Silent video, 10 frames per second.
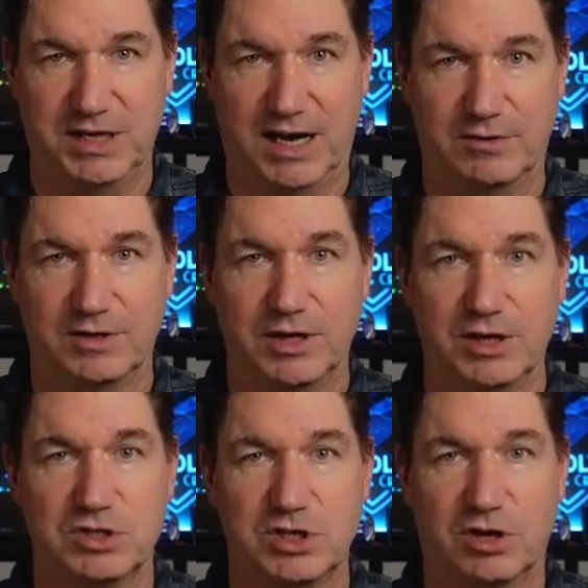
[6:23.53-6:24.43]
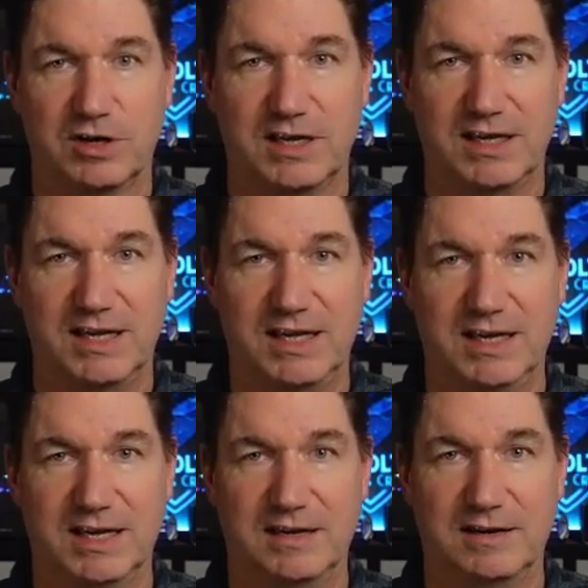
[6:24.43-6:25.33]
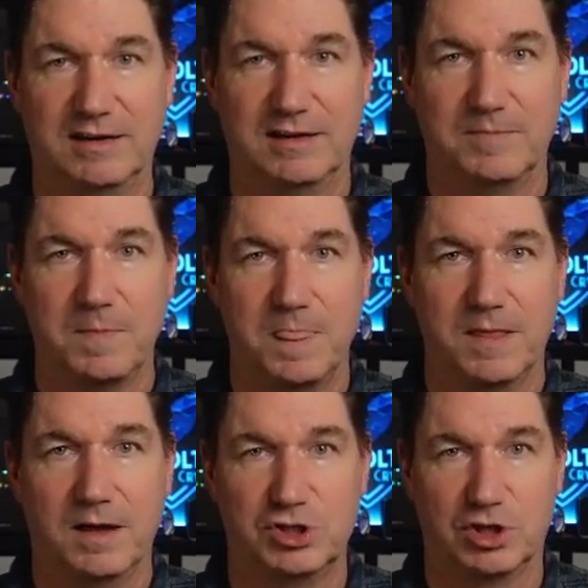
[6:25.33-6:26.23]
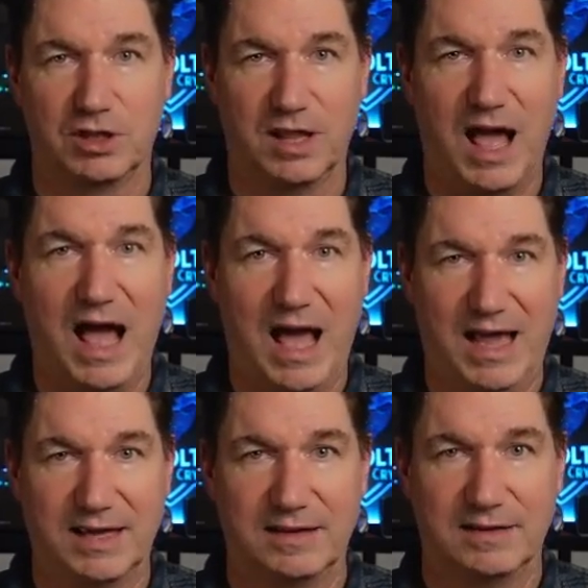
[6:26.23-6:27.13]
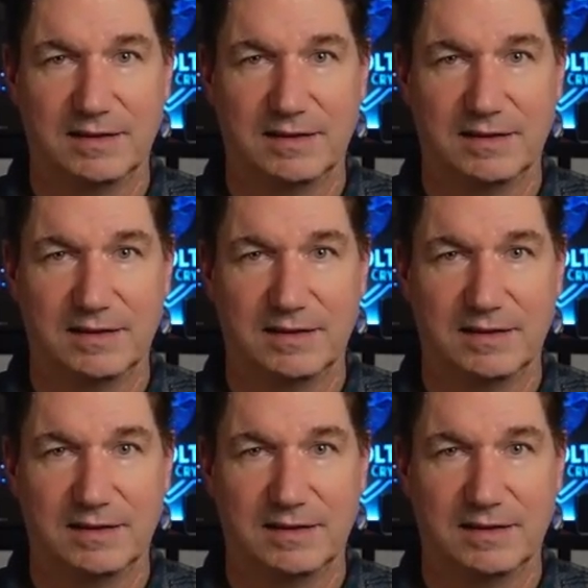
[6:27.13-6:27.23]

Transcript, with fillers: it out. Starting in July,